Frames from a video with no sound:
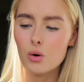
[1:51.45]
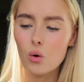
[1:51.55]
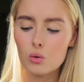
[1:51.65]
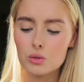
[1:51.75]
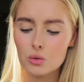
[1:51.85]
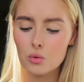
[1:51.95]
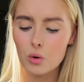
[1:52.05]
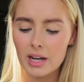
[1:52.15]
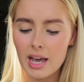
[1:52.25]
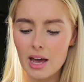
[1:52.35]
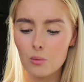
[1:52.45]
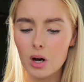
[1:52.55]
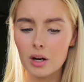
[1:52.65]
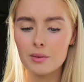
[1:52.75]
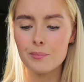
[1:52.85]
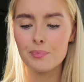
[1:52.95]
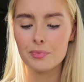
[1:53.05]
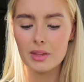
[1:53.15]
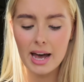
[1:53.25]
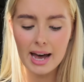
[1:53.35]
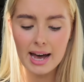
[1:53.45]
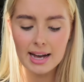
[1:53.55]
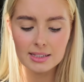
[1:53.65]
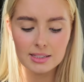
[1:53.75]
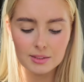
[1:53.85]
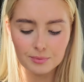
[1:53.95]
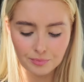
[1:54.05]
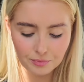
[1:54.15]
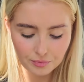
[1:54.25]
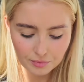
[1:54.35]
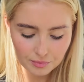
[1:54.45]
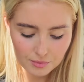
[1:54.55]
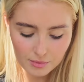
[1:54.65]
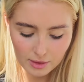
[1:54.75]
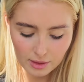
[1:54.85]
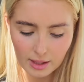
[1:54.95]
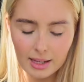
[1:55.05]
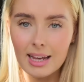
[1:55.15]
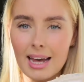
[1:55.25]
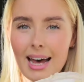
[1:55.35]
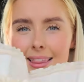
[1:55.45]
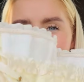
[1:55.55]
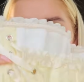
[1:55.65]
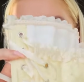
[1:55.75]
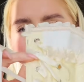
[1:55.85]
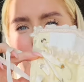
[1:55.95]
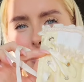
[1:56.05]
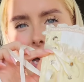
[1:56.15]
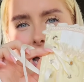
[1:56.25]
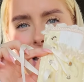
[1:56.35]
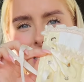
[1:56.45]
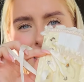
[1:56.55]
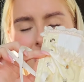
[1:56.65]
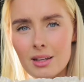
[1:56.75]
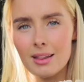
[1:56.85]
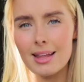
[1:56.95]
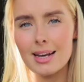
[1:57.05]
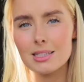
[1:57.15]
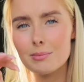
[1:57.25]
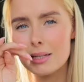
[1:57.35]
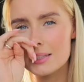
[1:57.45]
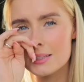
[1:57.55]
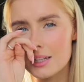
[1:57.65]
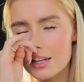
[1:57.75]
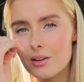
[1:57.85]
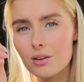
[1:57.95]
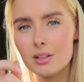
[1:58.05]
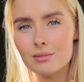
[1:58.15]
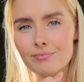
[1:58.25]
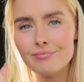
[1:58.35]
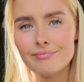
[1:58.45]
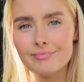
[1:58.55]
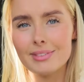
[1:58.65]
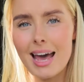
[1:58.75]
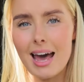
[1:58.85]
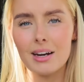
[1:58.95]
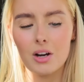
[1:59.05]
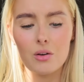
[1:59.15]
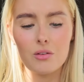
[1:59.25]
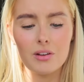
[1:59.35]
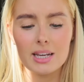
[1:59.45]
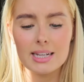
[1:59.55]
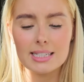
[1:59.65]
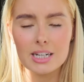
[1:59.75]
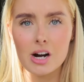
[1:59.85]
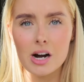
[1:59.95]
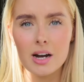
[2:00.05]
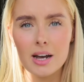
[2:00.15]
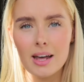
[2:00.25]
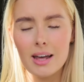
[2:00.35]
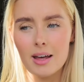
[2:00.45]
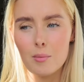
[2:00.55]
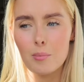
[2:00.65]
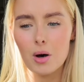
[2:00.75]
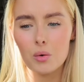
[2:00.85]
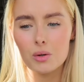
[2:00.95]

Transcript: You also want to get one that has a lace up back. This means that you can get in and out of it easier, but